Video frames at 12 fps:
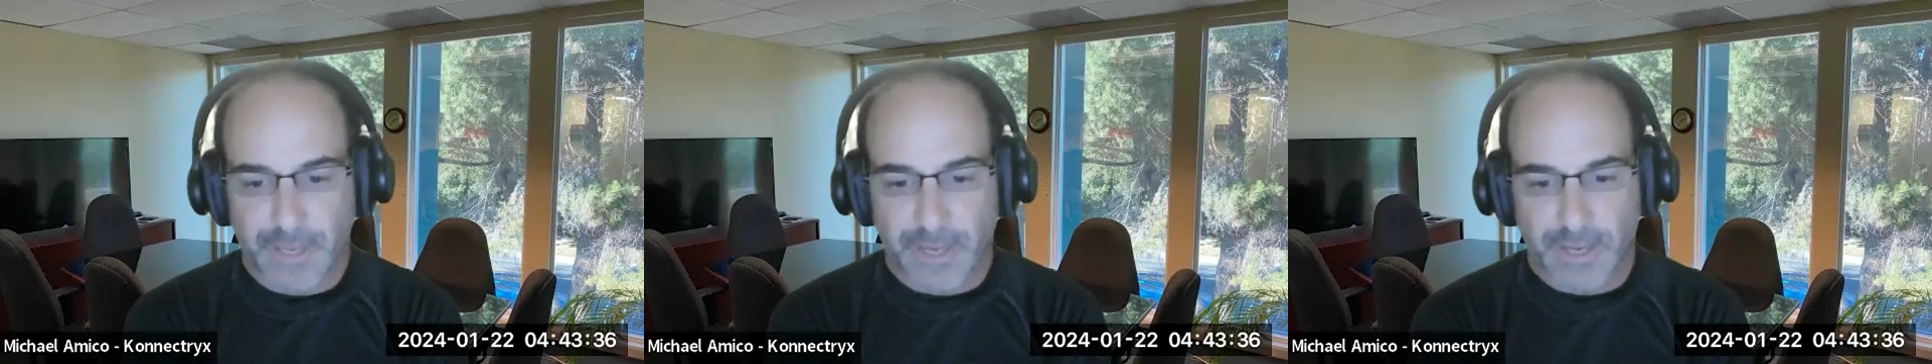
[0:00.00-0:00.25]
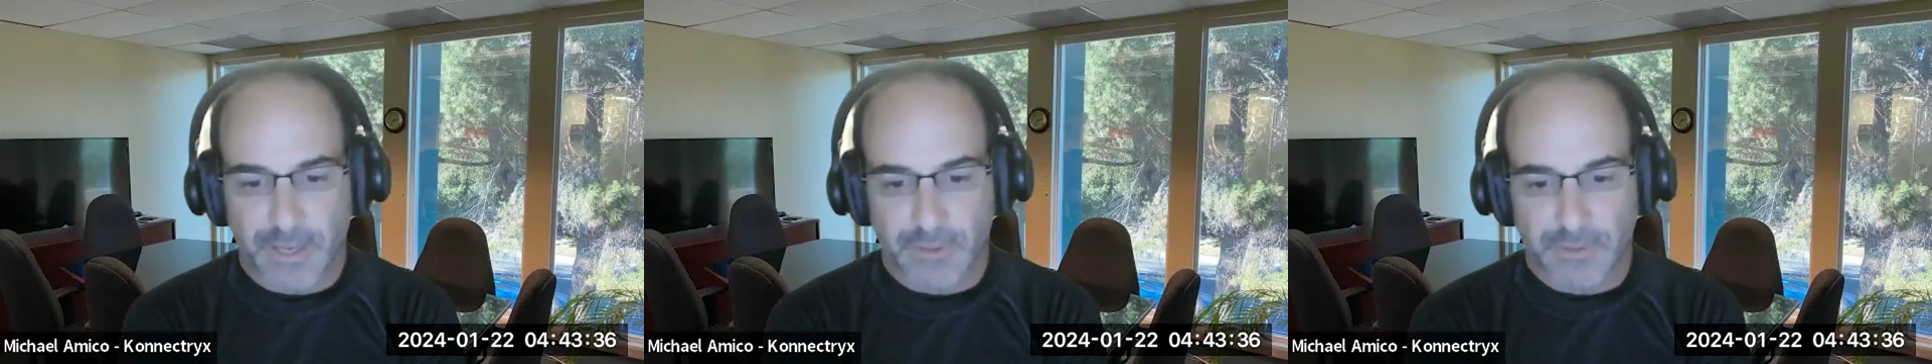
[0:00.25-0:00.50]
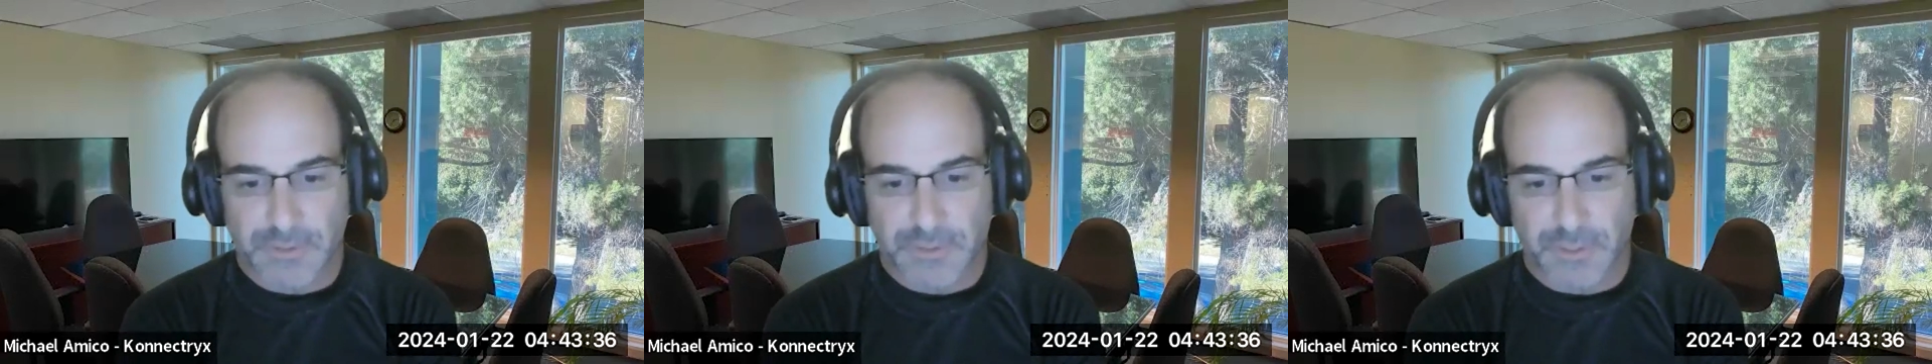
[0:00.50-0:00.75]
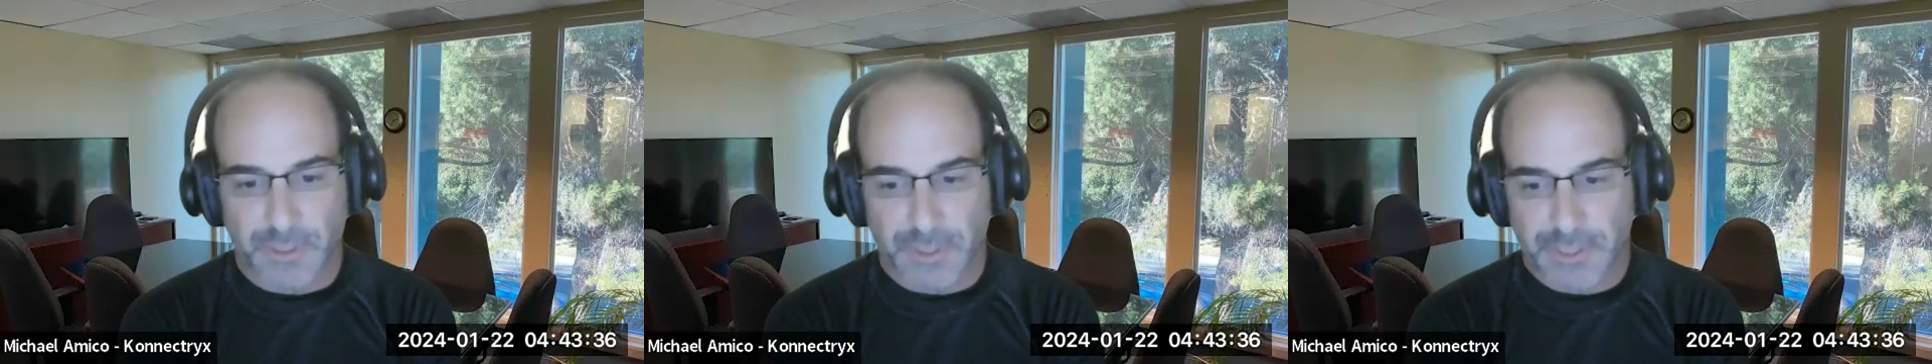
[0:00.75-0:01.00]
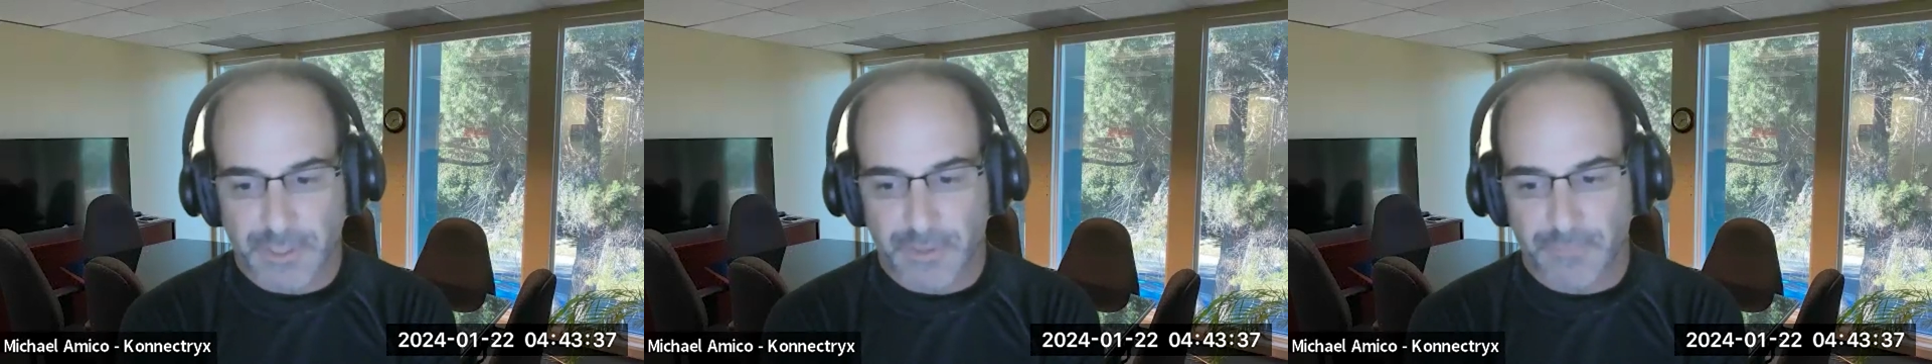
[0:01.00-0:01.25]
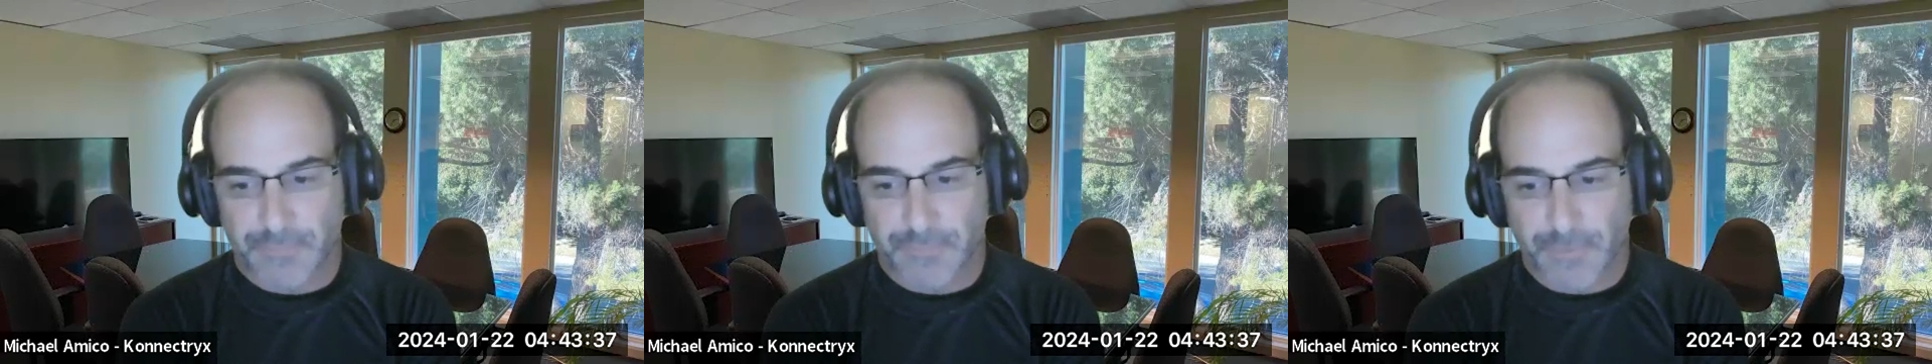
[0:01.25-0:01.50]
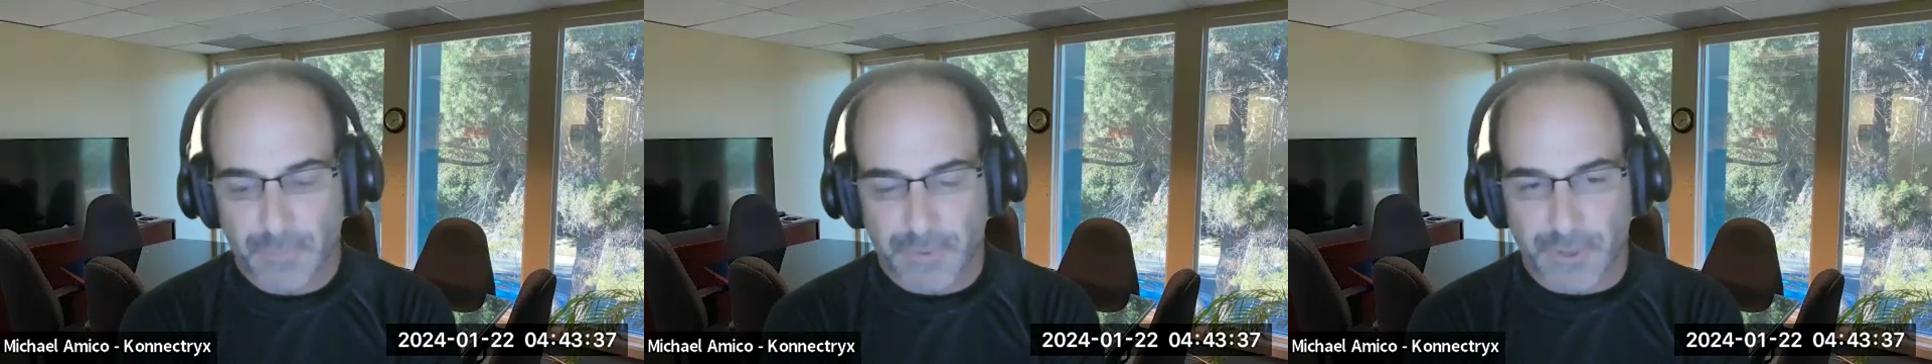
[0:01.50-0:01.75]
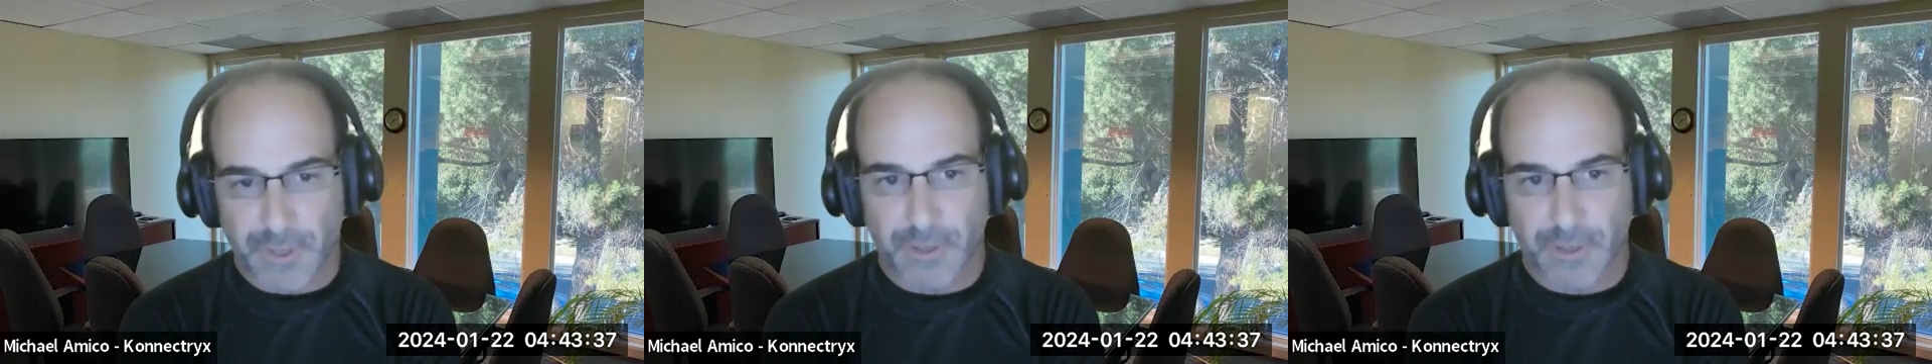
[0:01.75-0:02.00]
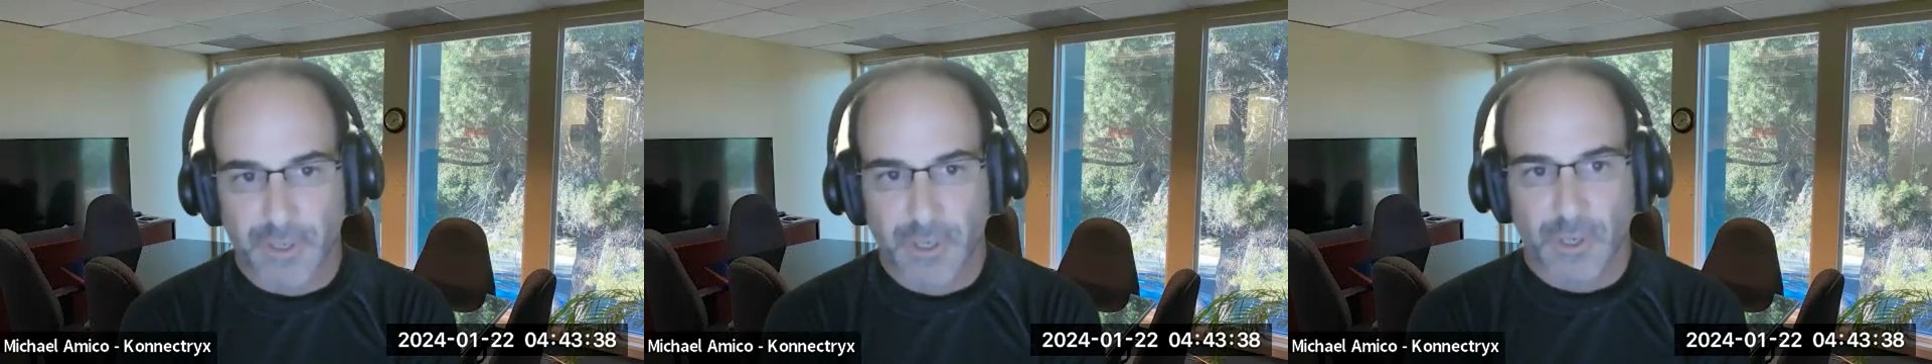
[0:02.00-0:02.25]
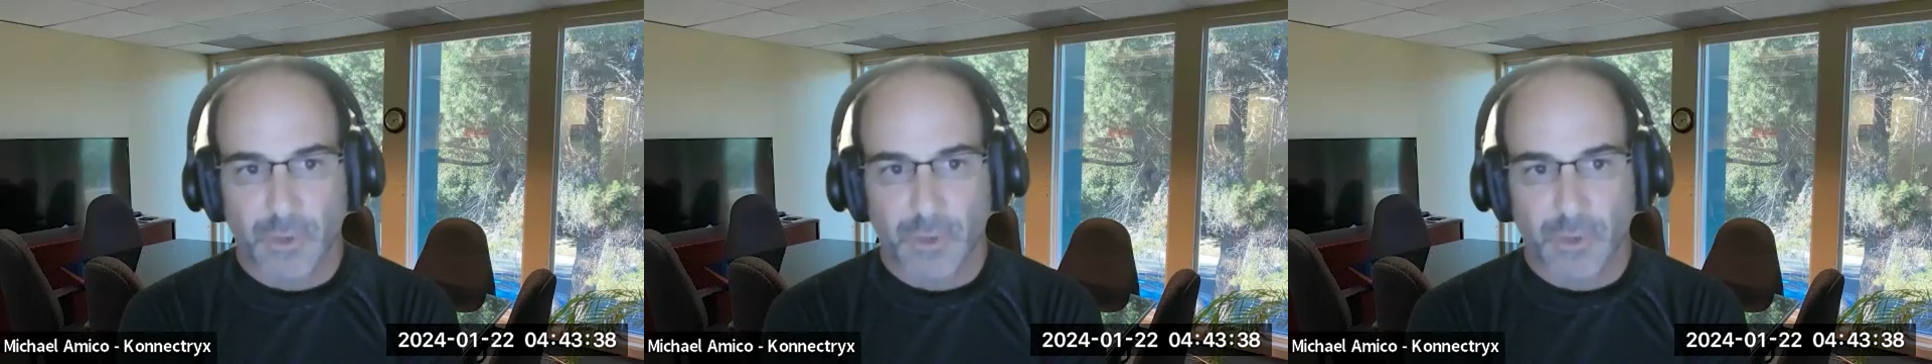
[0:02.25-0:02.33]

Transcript: And from there,